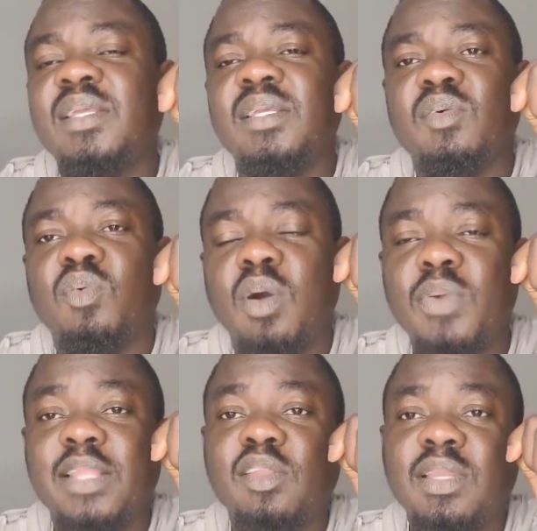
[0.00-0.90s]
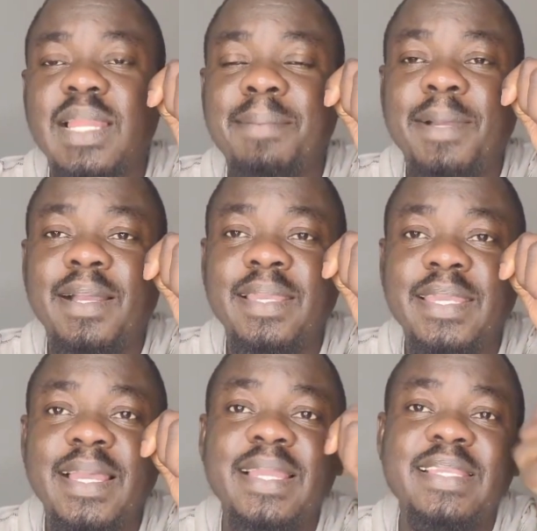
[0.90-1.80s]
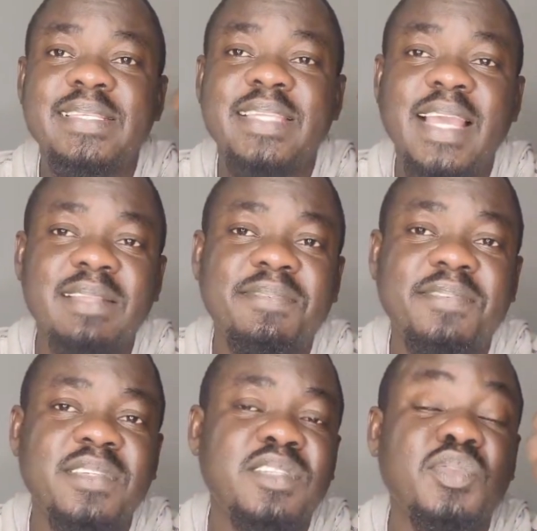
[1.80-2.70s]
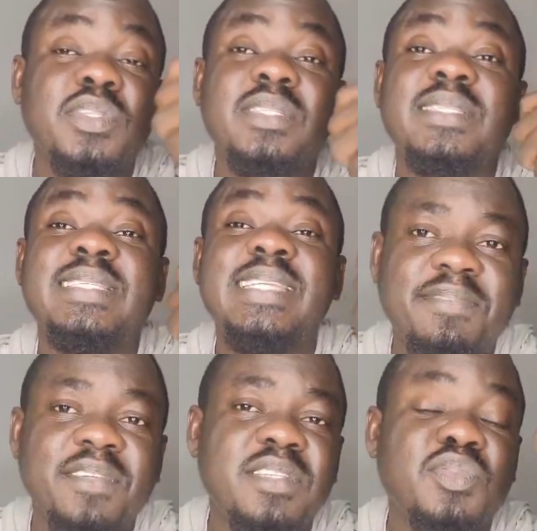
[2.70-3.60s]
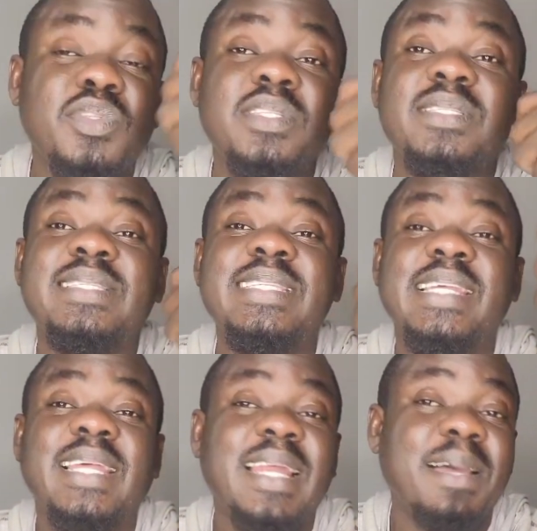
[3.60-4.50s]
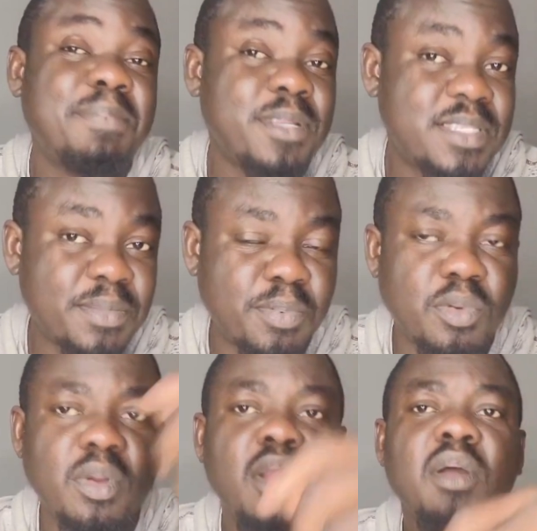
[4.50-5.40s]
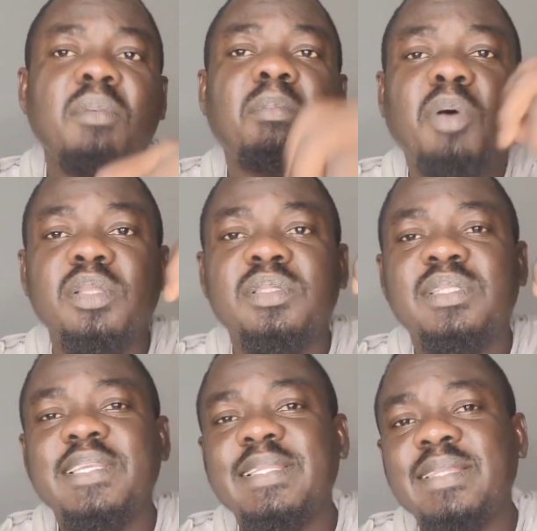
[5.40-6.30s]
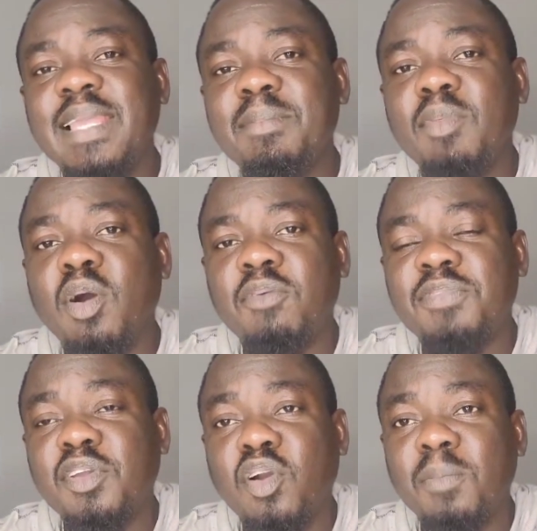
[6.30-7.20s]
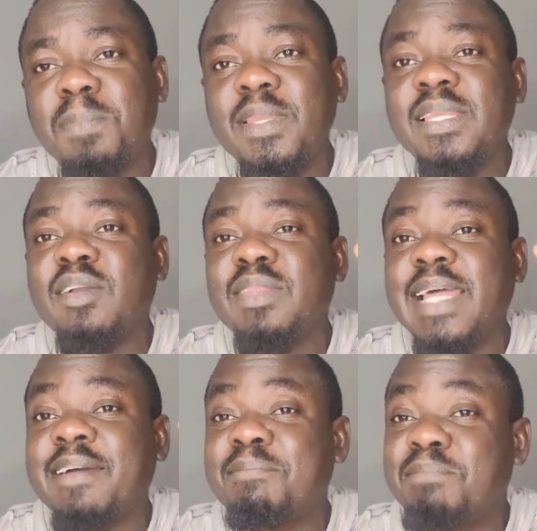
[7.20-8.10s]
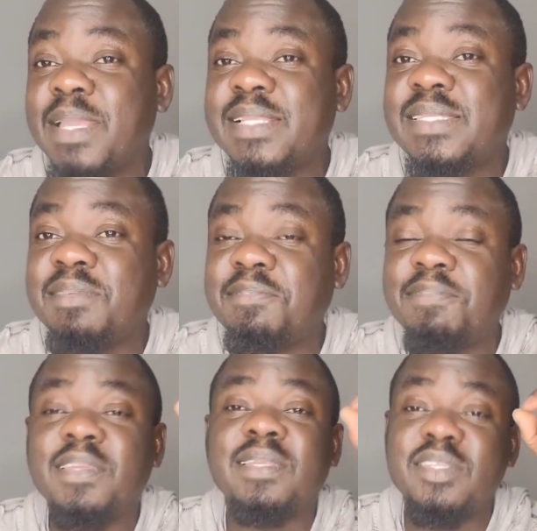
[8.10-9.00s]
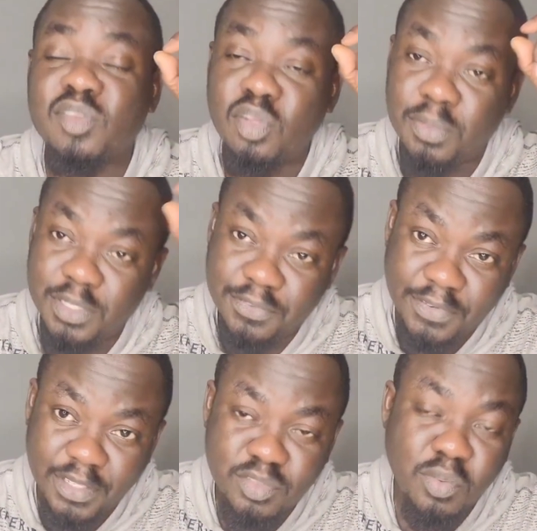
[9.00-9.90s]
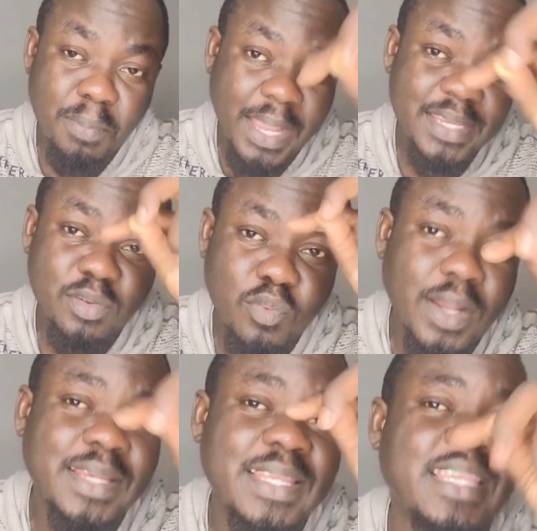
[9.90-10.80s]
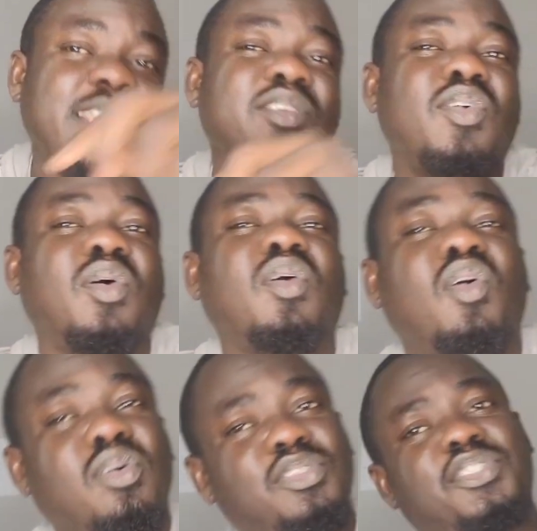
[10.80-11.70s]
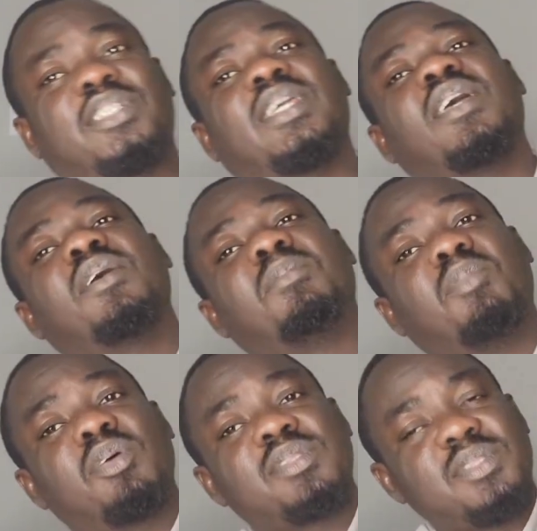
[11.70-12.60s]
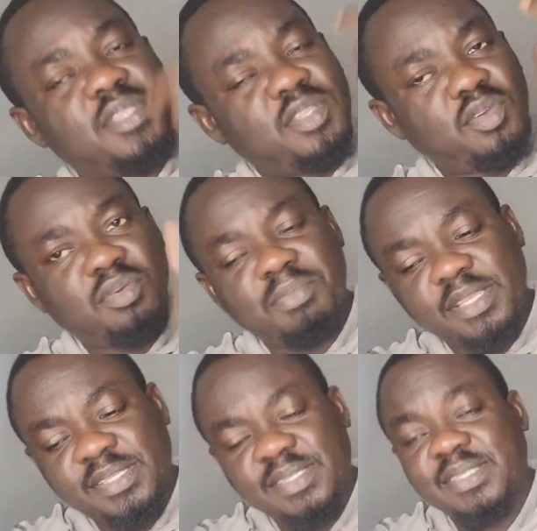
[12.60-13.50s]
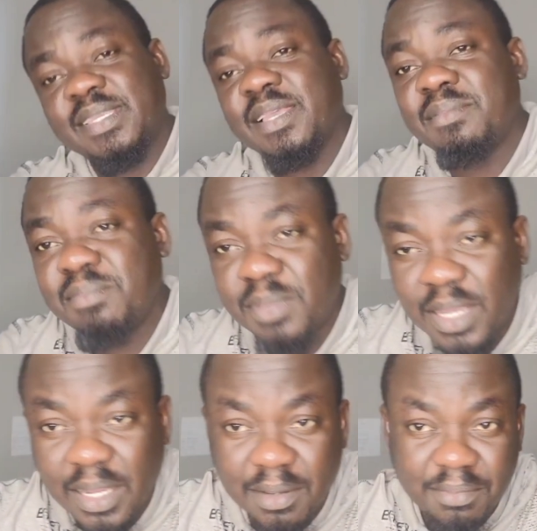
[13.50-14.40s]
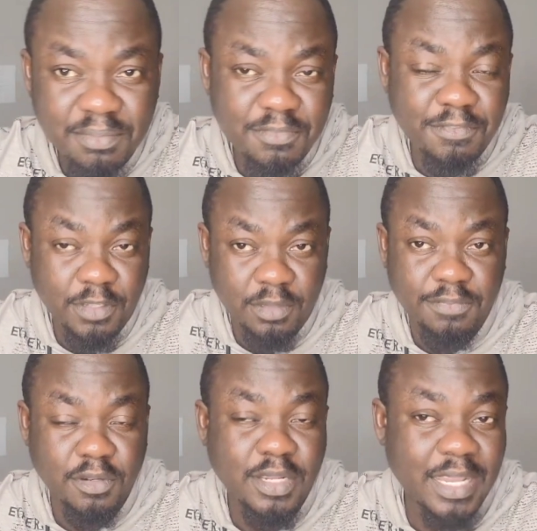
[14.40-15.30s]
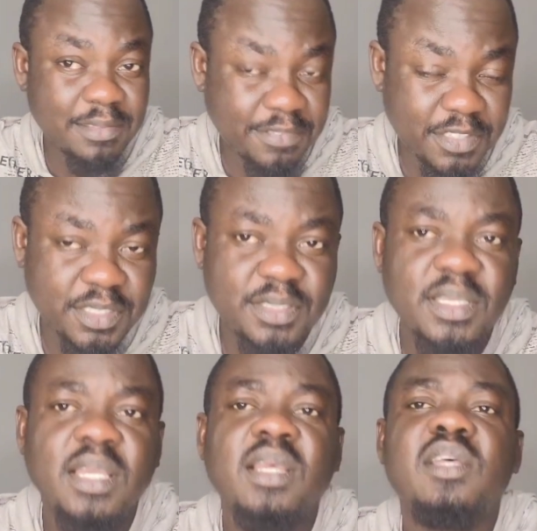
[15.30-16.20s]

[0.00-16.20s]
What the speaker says: What we are talking about here is catfish, which is general principle. But the name of the company that makes the feed is going to be different. So buy the one in your country, but makes the same feed for catfishes.